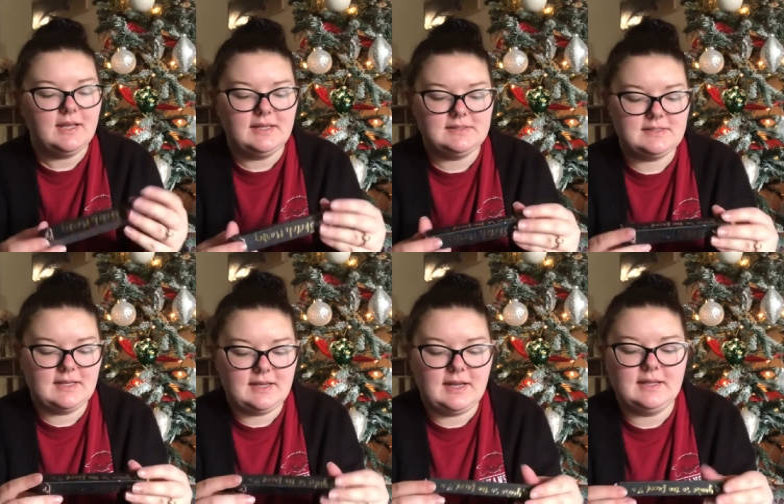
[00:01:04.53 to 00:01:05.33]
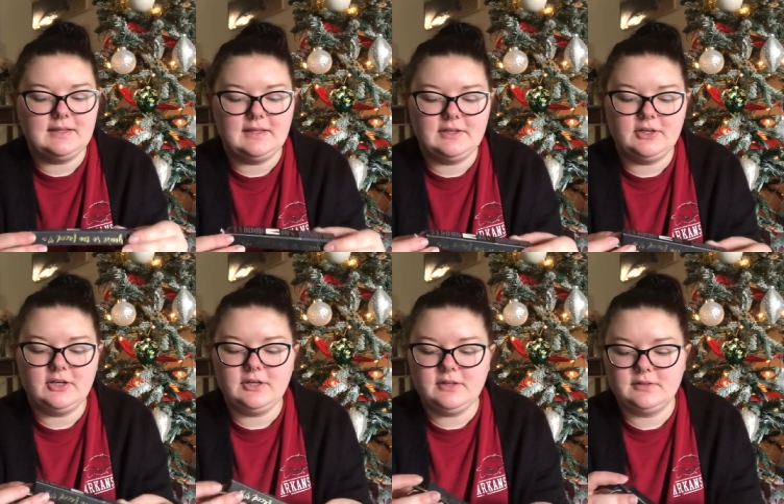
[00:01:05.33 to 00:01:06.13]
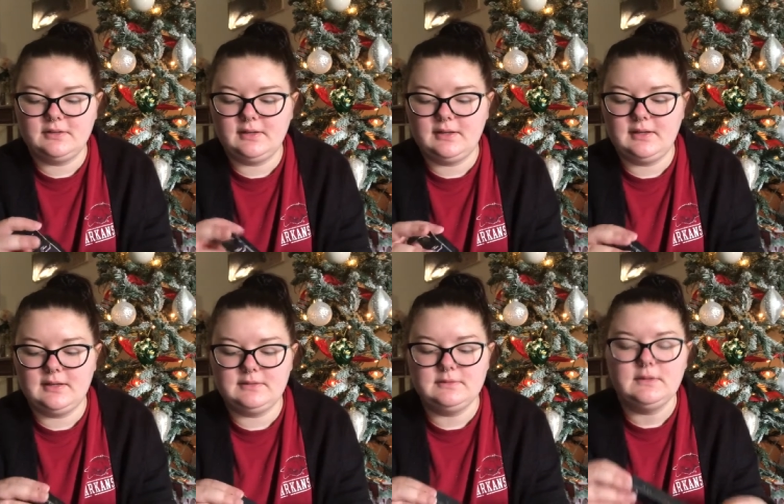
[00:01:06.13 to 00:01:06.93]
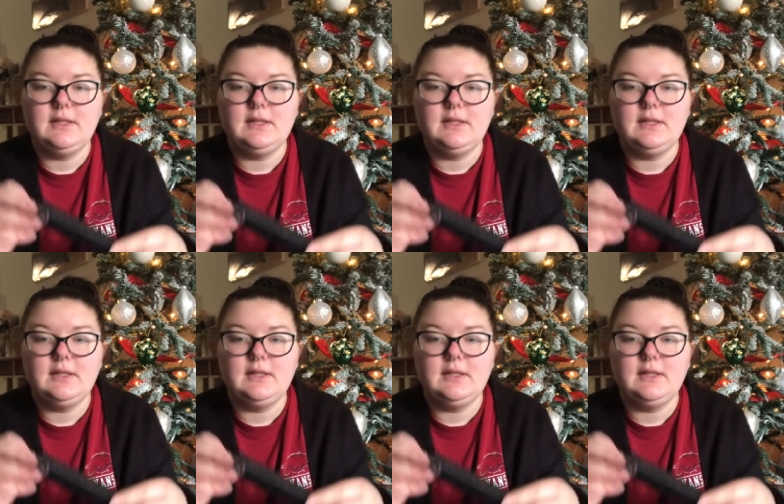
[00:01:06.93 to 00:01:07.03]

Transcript: It's a eyeliner, and